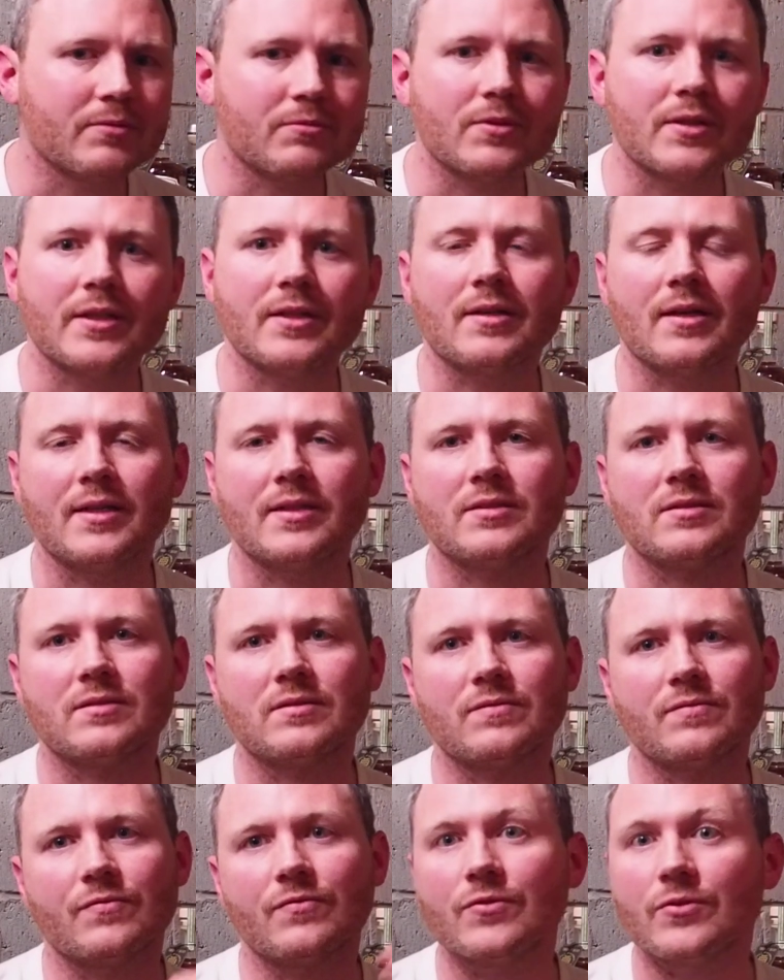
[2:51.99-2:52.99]
really
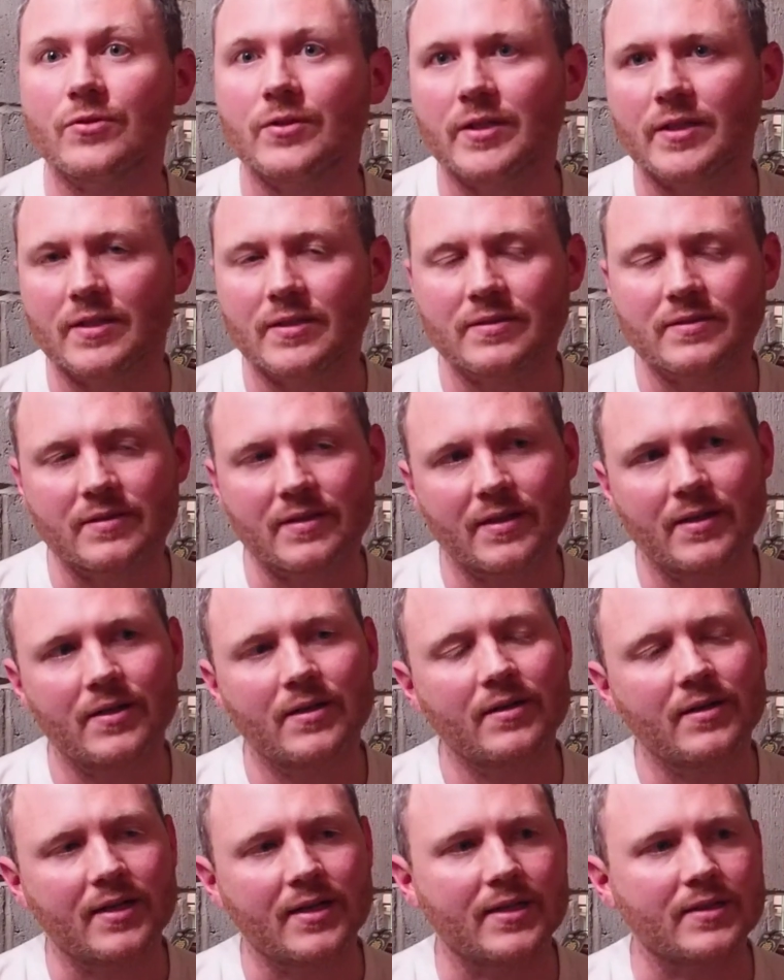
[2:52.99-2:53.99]
nice fruitiness
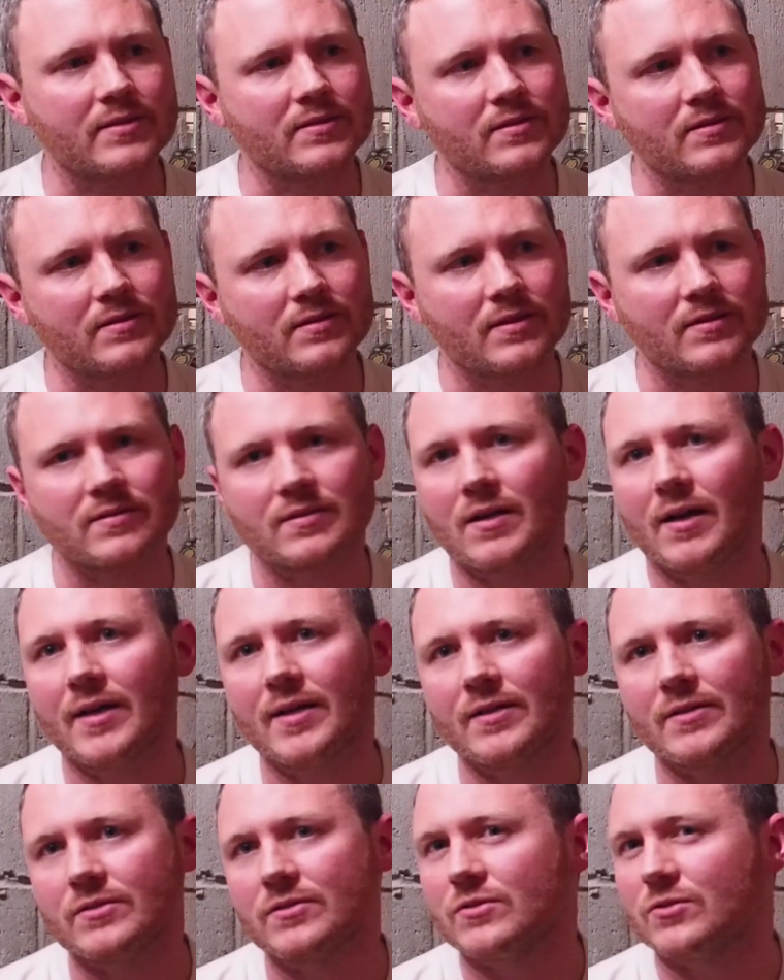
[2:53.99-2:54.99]
there, and it's kind
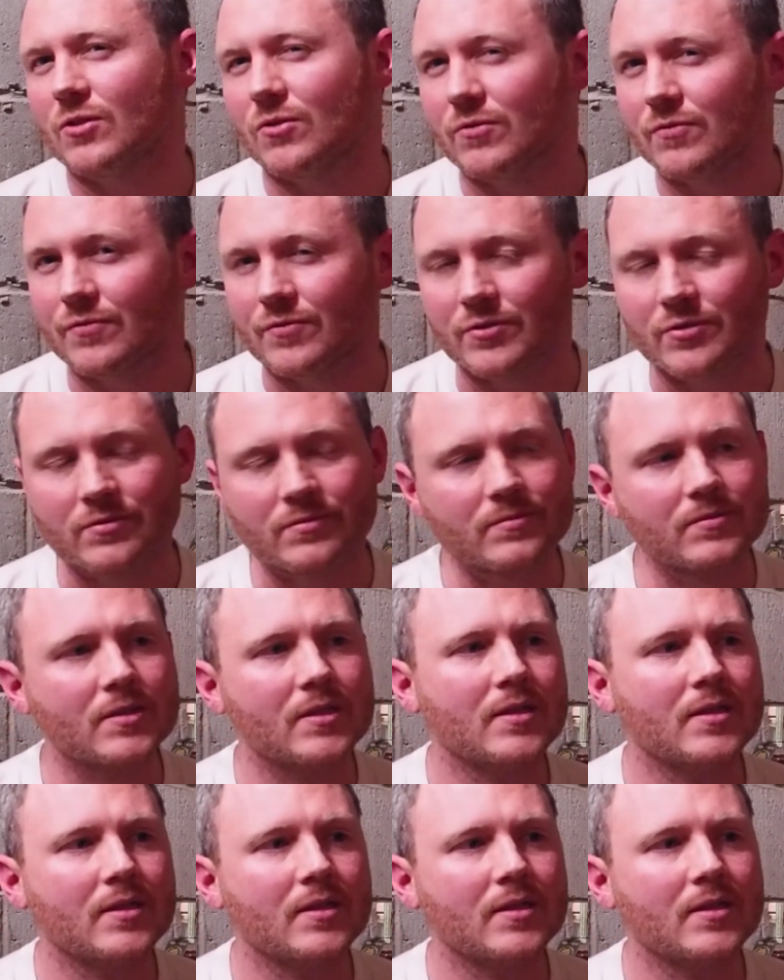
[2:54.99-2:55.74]
of stone fruit.